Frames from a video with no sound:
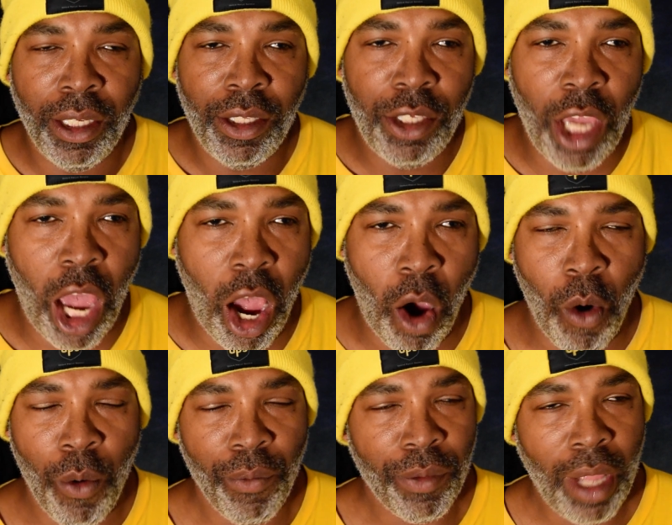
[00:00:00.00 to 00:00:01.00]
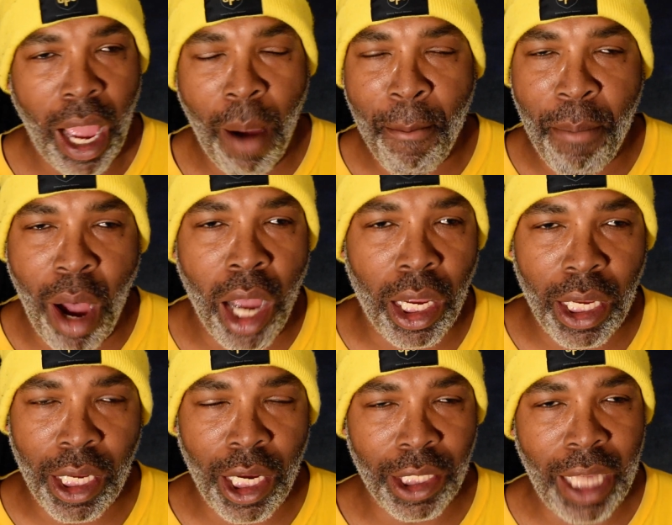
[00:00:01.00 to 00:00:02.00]
Yo, I'm
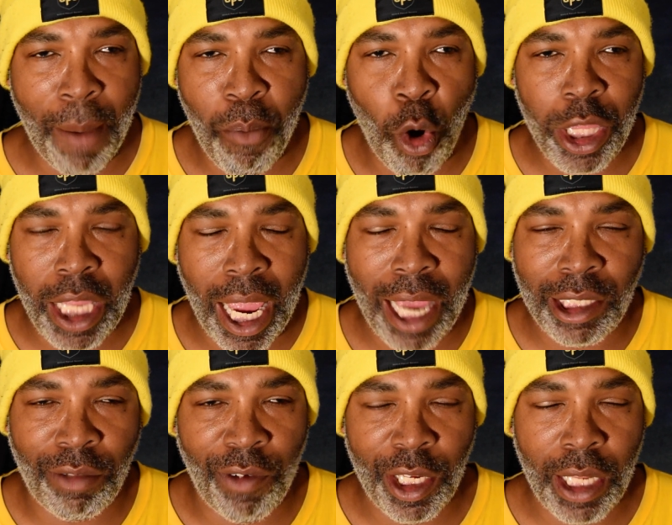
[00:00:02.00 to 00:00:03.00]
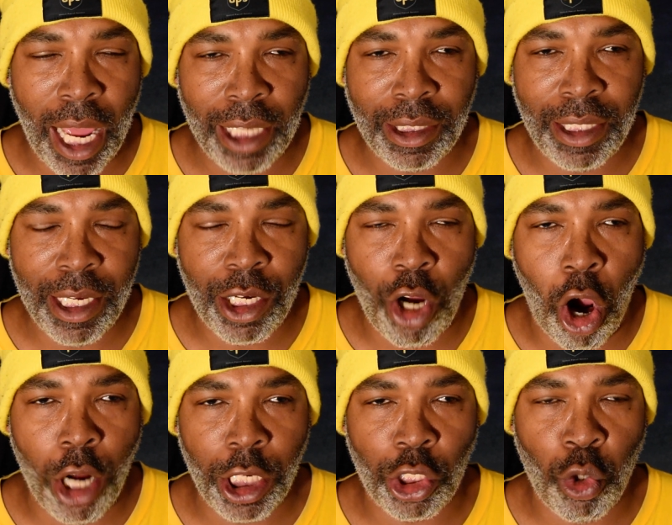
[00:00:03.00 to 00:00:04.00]
bugging because I bought the SD
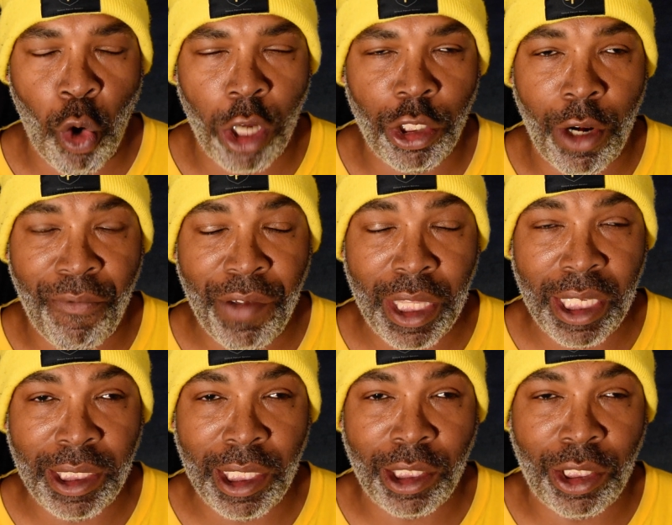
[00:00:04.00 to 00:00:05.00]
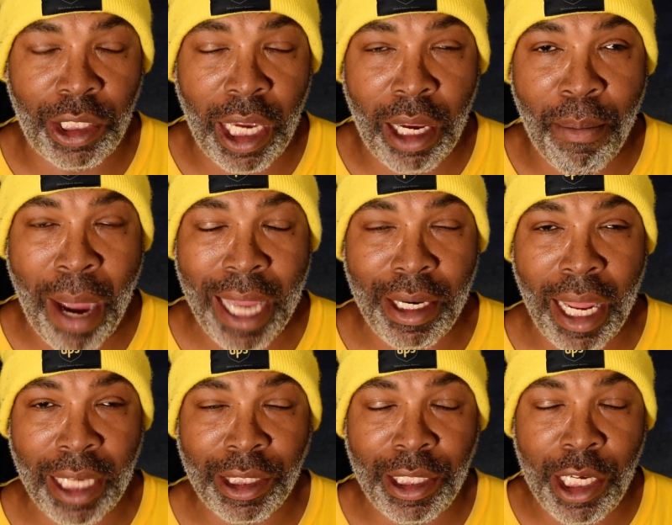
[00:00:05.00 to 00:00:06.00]
card, the 256 gigabyte
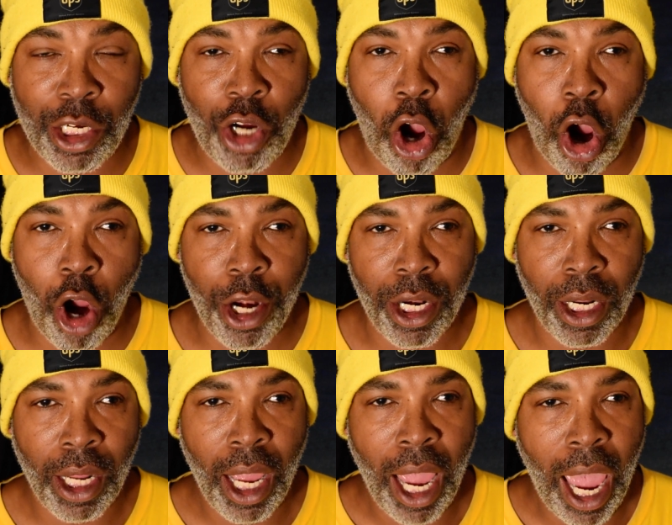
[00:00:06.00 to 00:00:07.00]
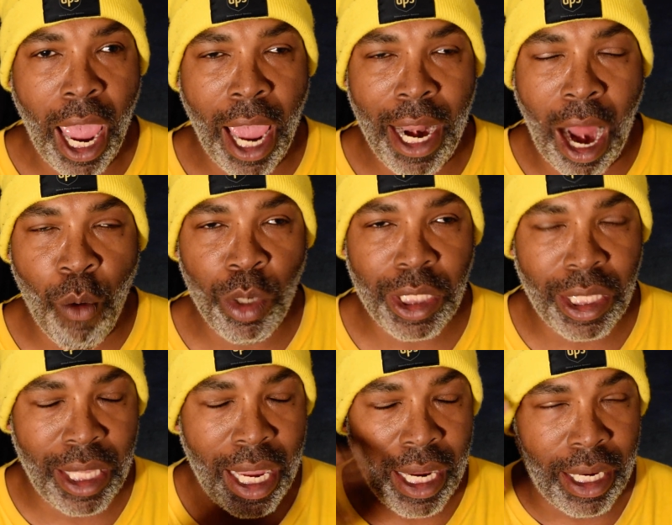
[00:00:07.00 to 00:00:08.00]
SD card, and I was
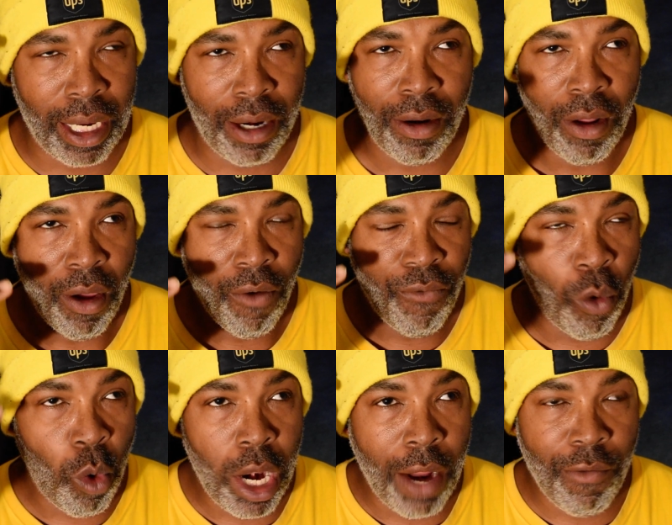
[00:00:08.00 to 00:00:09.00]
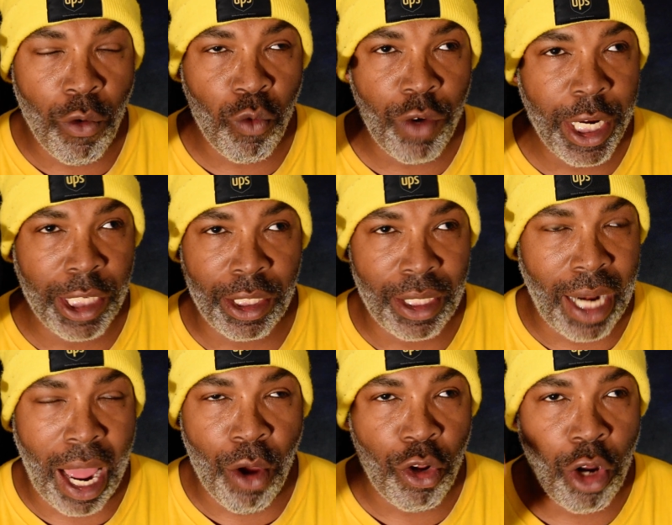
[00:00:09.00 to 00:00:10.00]
thinking, for whatever reason, you know
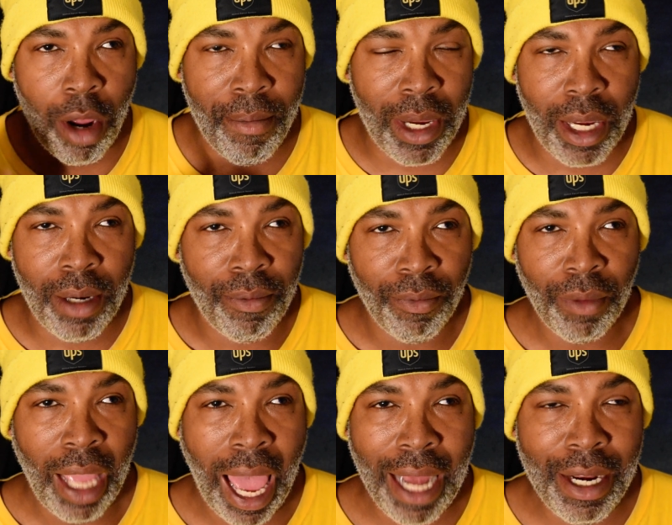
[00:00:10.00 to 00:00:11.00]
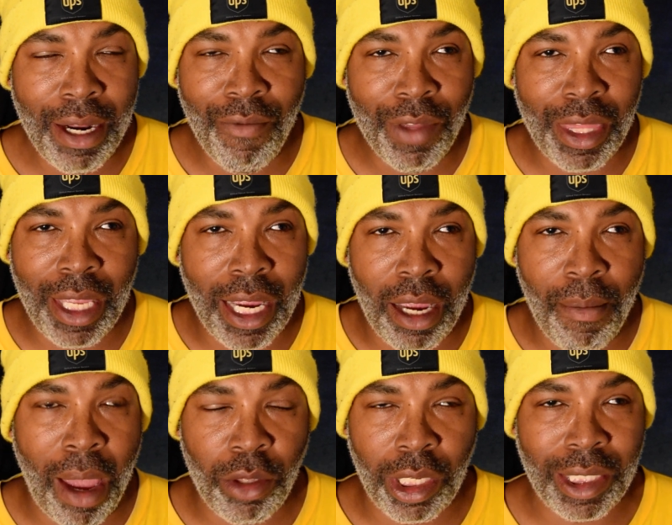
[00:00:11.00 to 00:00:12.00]
what I mean? I didn't even think
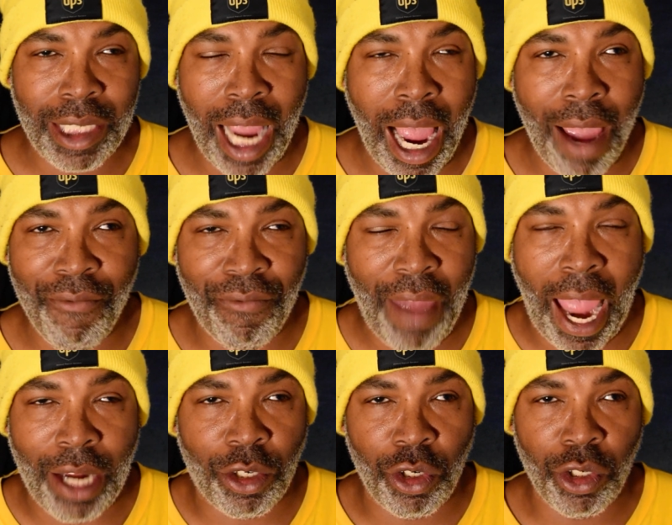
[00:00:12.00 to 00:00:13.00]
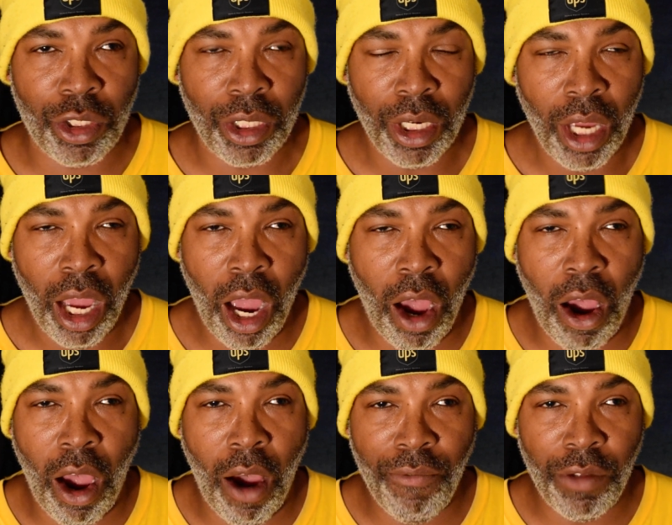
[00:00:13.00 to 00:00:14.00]
about the time factors
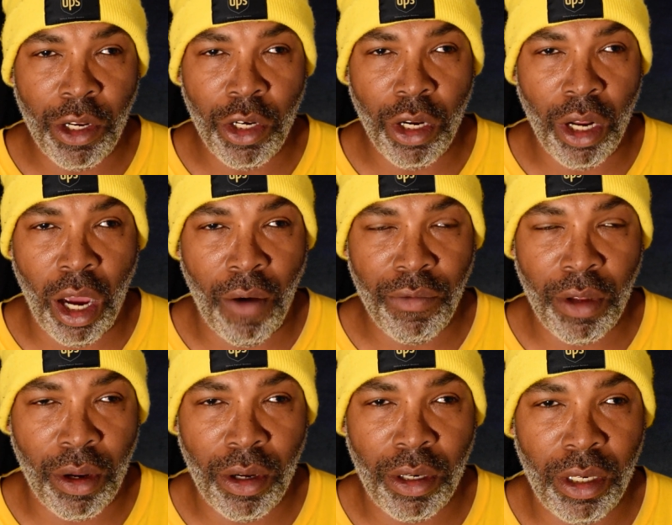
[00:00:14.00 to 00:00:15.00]
of the